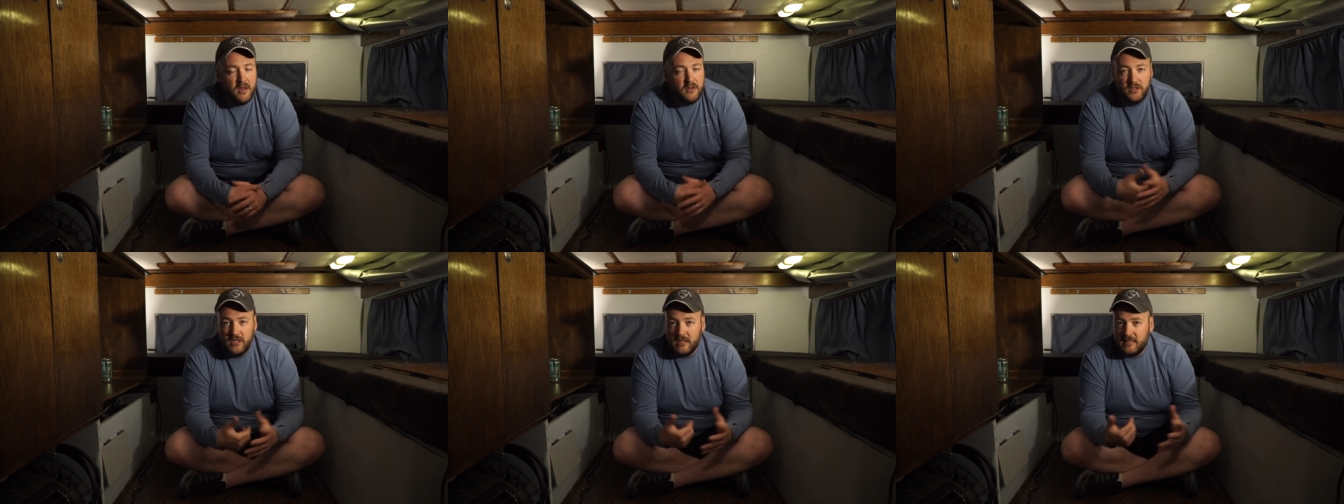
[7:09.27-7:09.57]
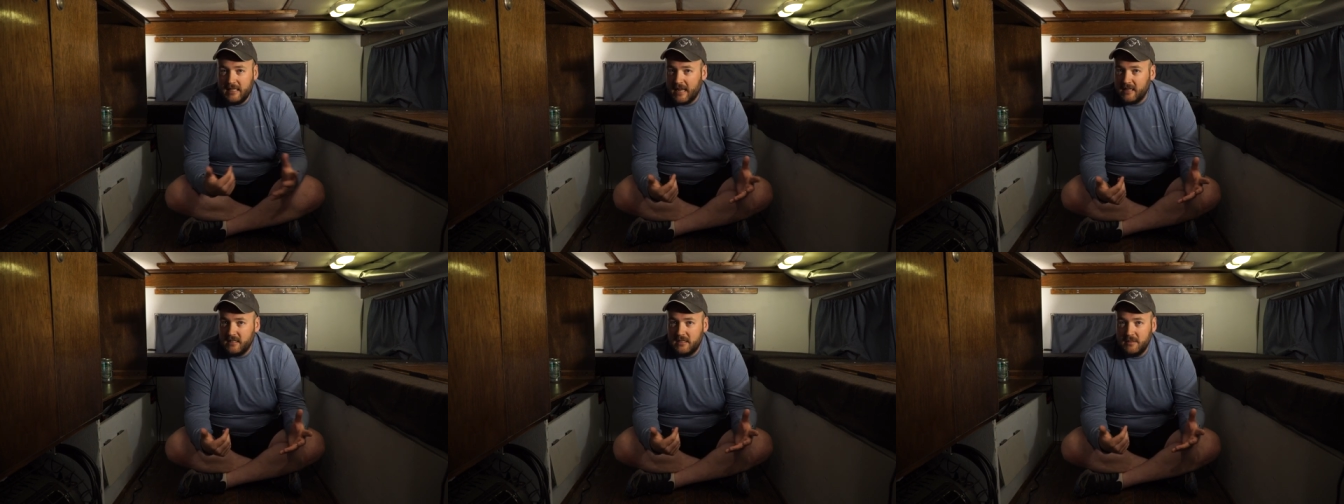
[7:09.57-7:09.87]

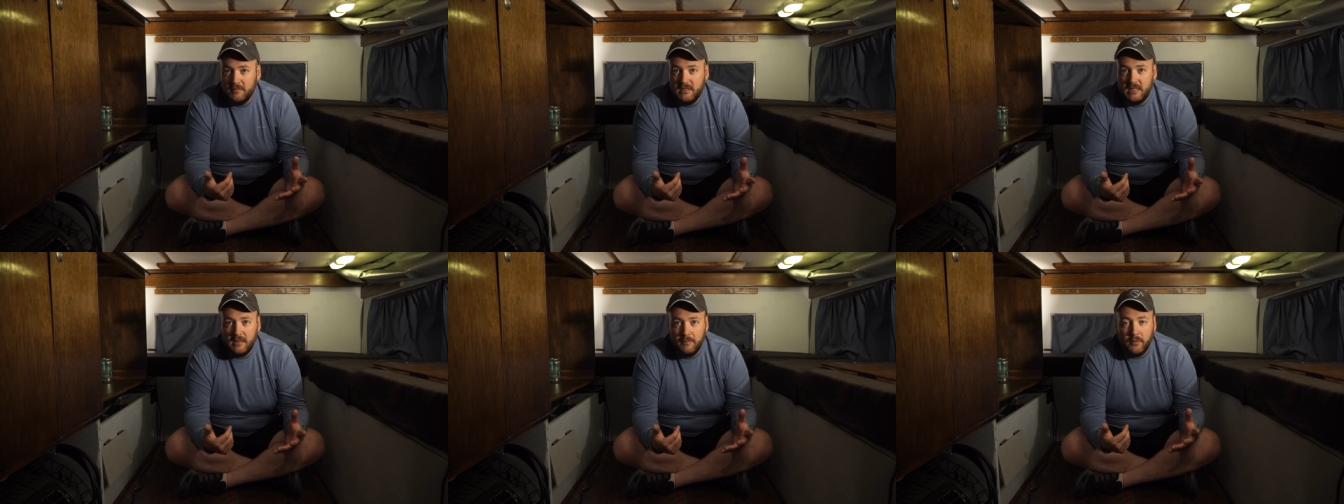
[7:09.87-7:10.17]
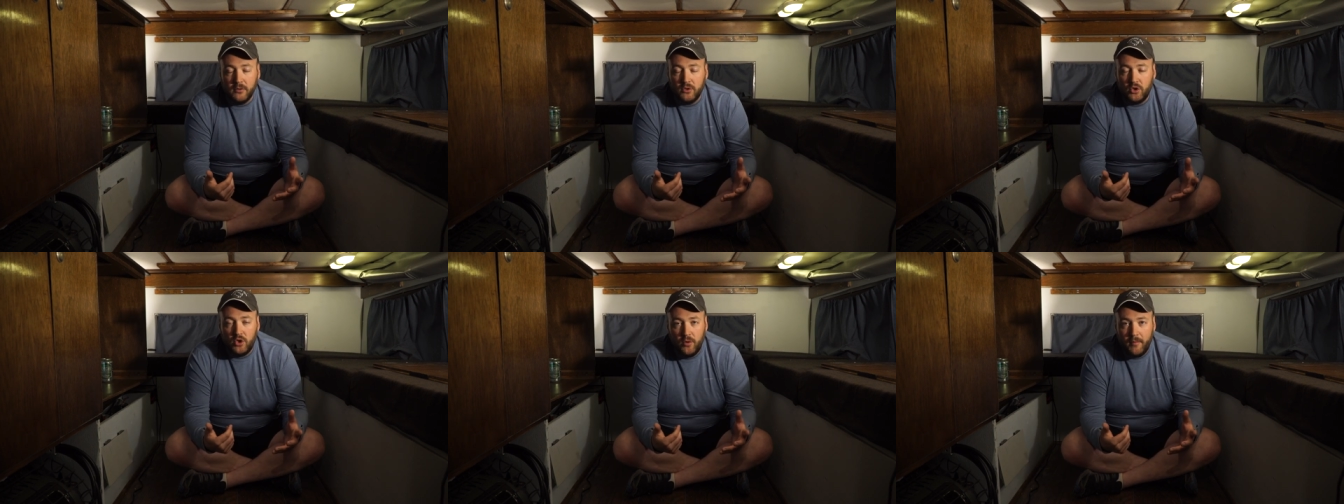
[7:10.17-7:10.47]
Just out of some
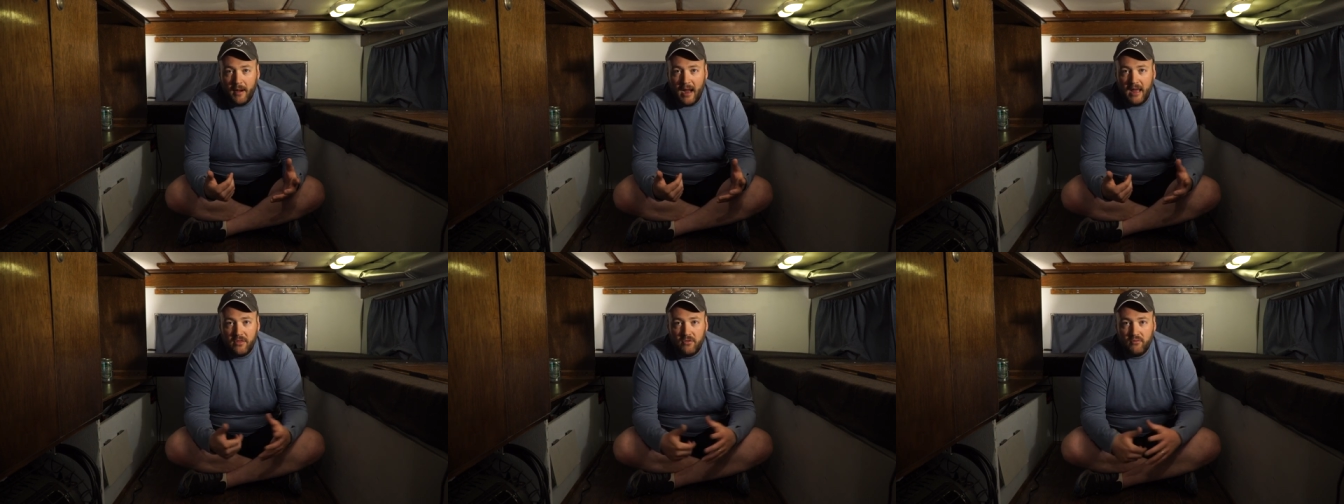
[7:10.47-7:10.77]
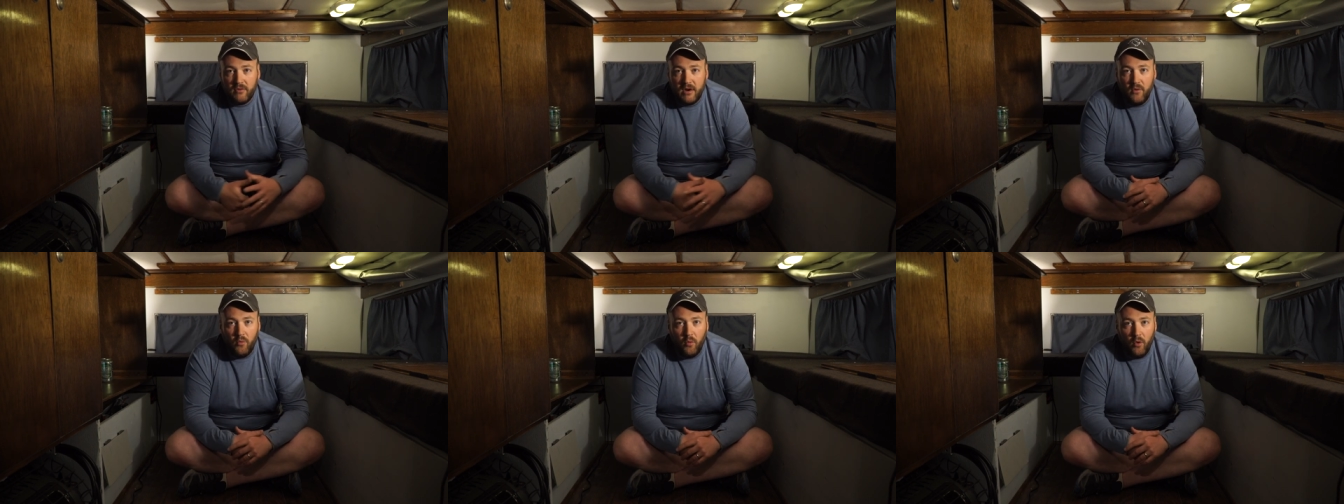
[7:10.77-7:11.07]
simple two by
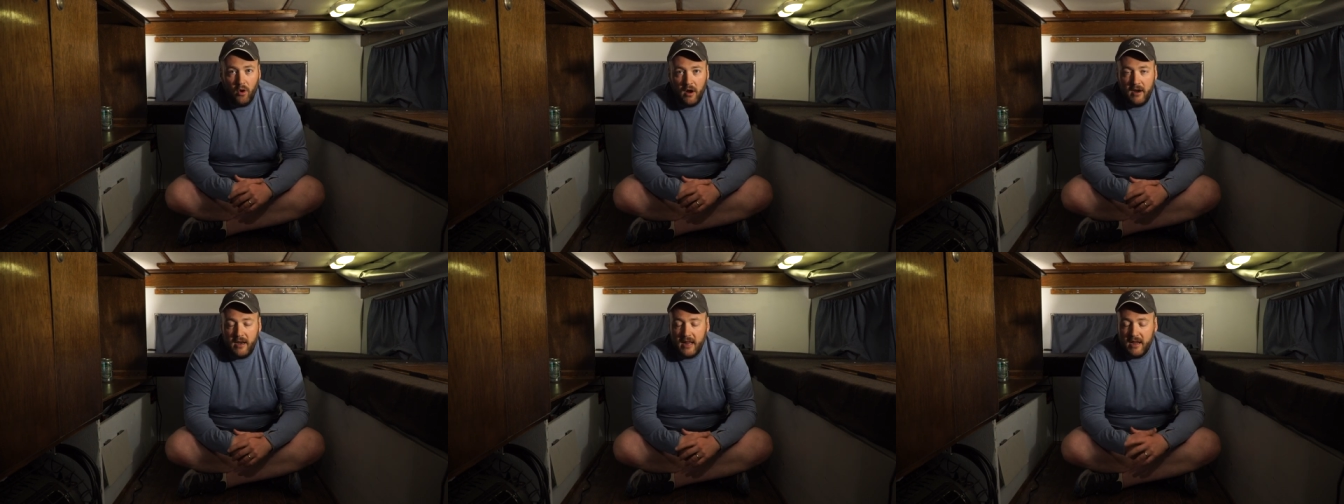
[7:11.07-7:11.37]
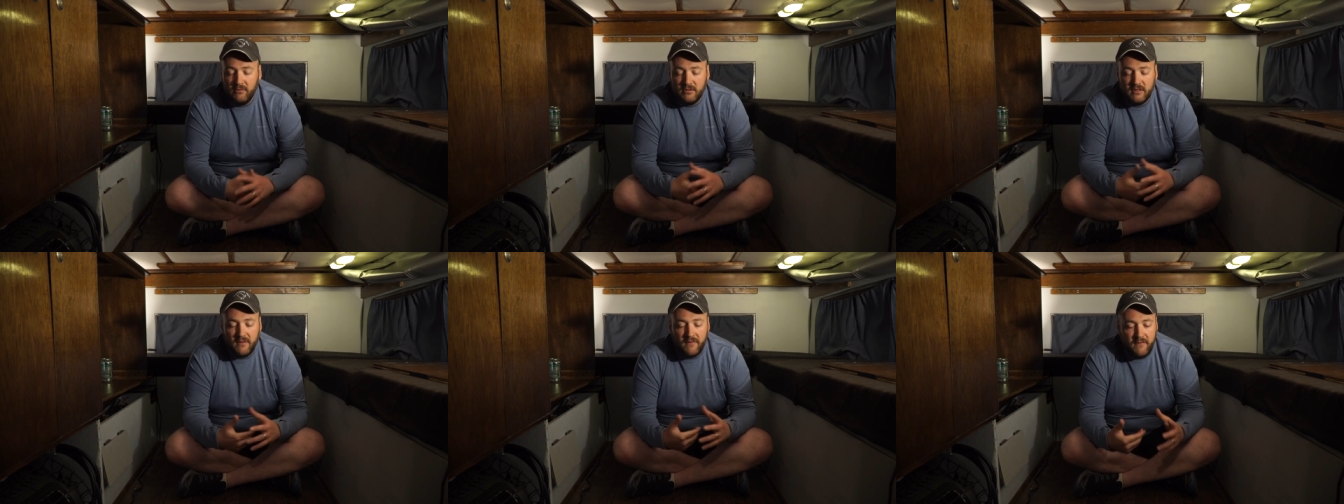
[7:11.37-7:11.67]
three wood,
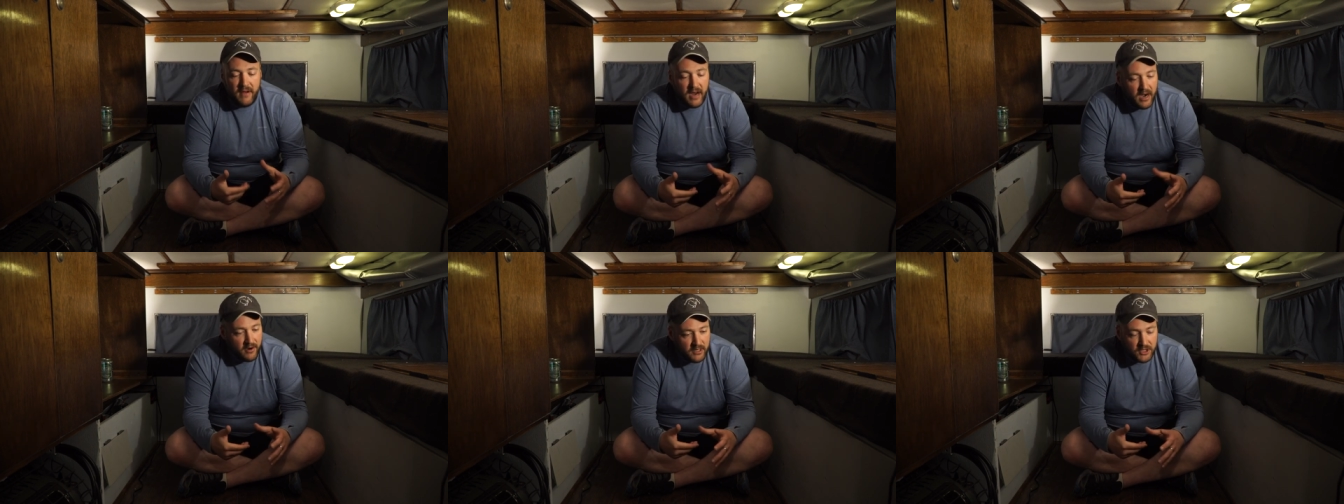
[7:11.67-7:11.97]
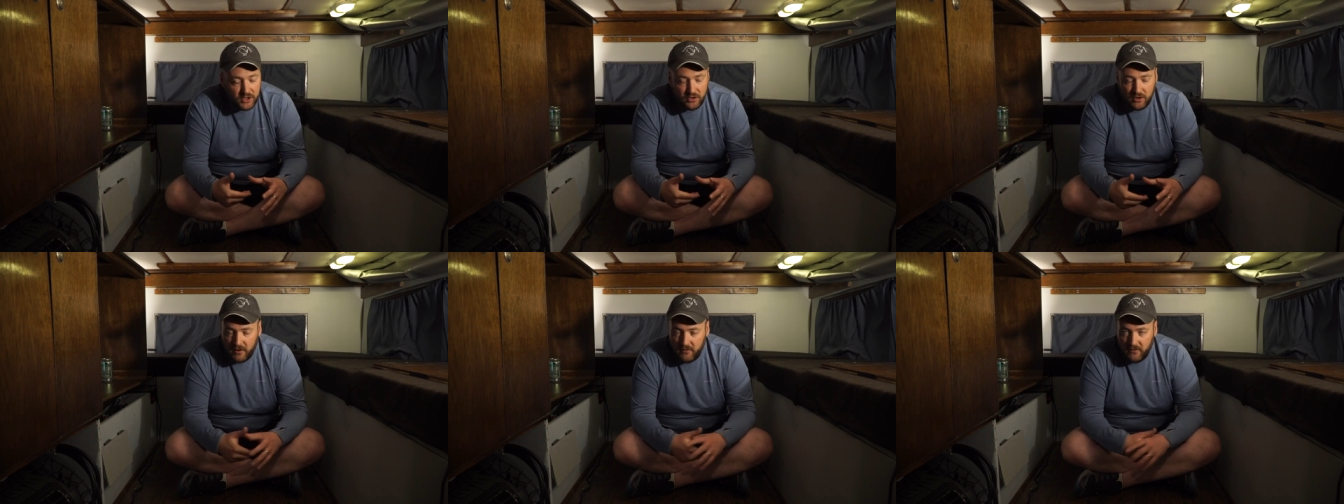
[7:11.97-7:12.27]
it was a very
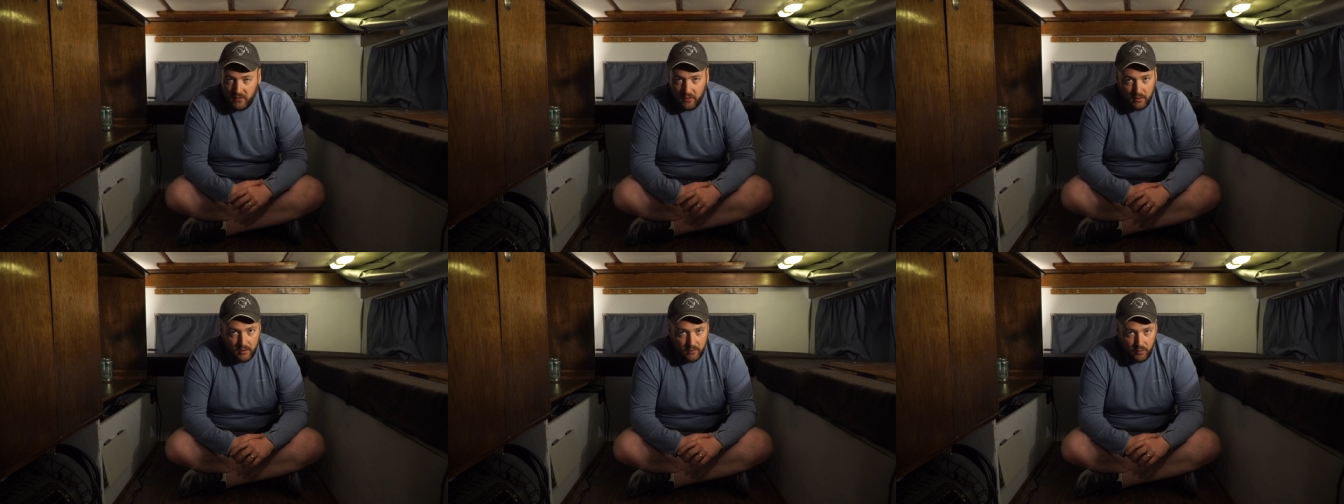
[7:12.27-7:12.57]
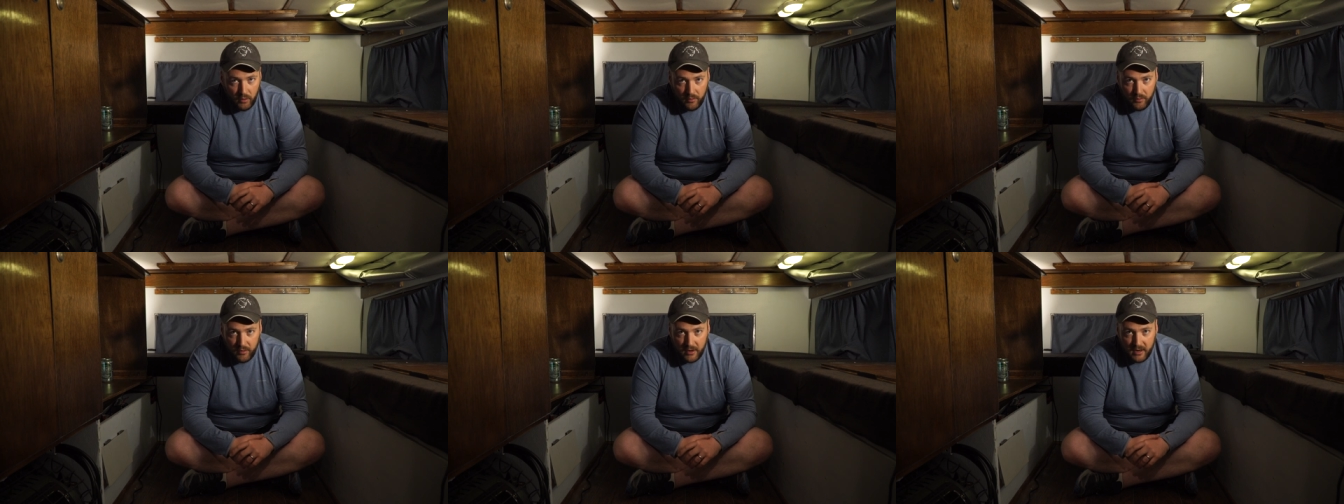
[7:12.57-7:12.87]

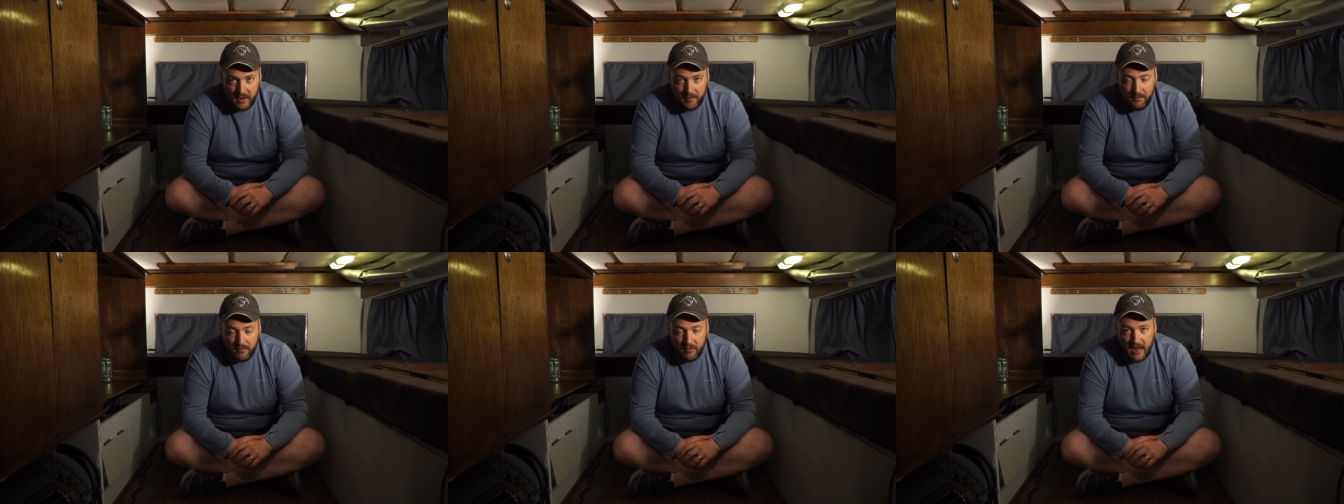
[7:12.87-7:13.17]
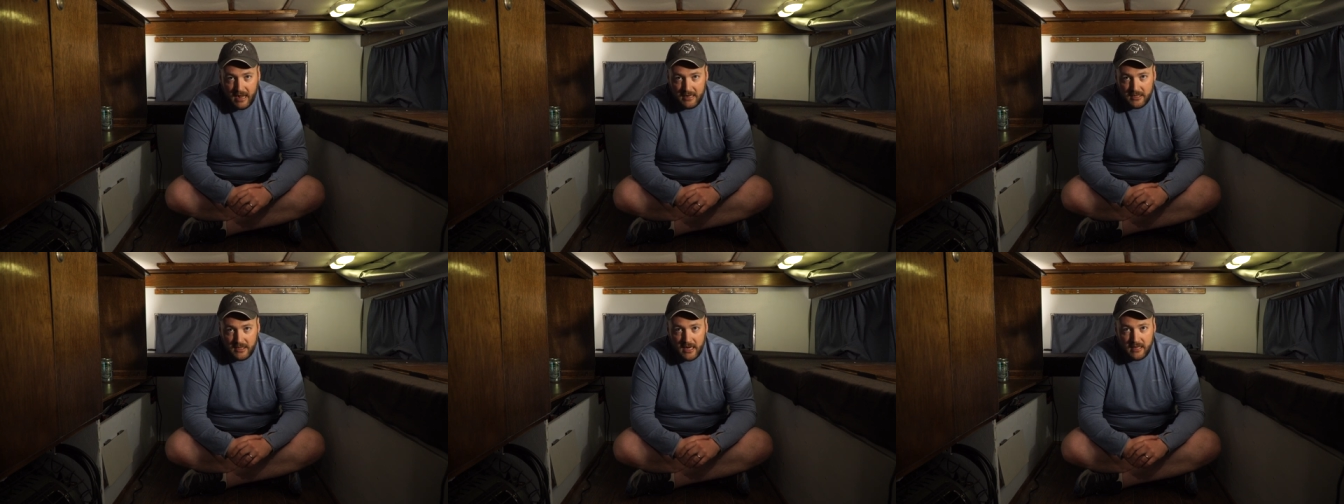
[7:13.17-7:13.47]
straightforward woodworking
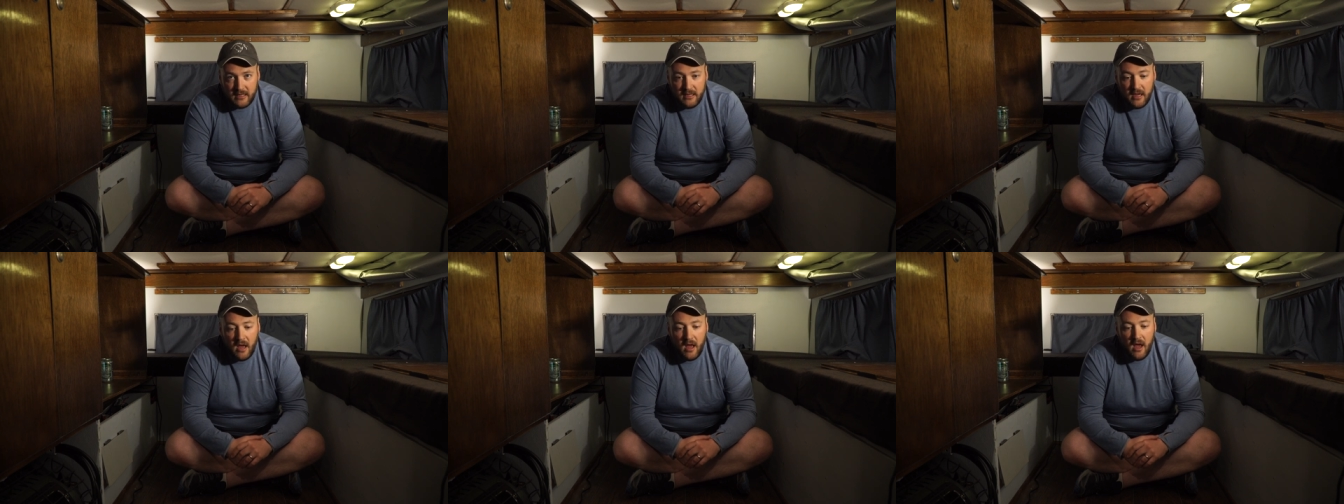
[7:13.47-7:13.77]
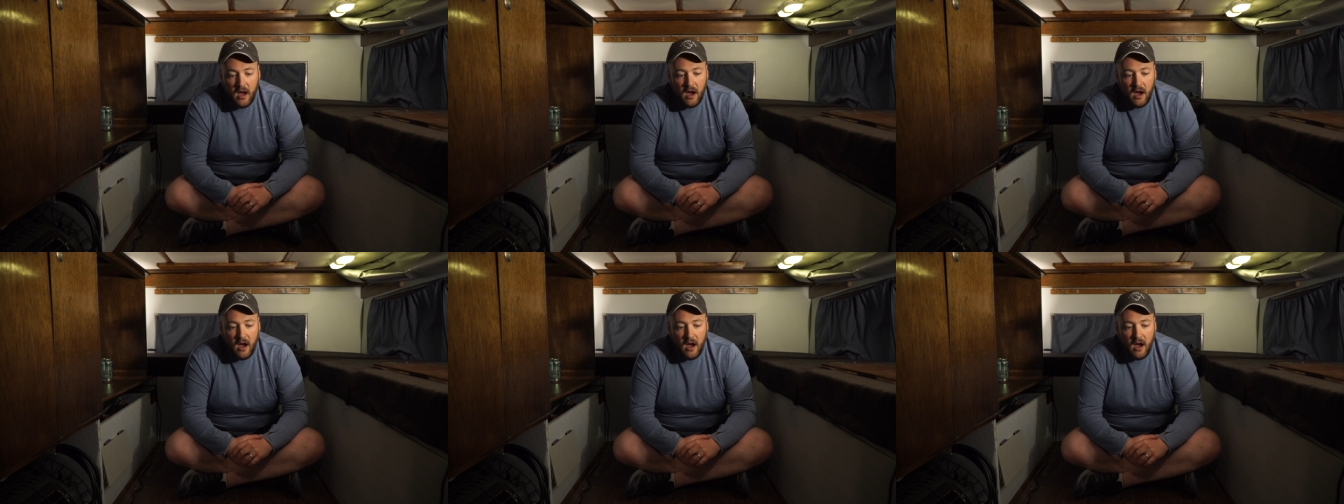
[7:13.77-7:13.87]
project.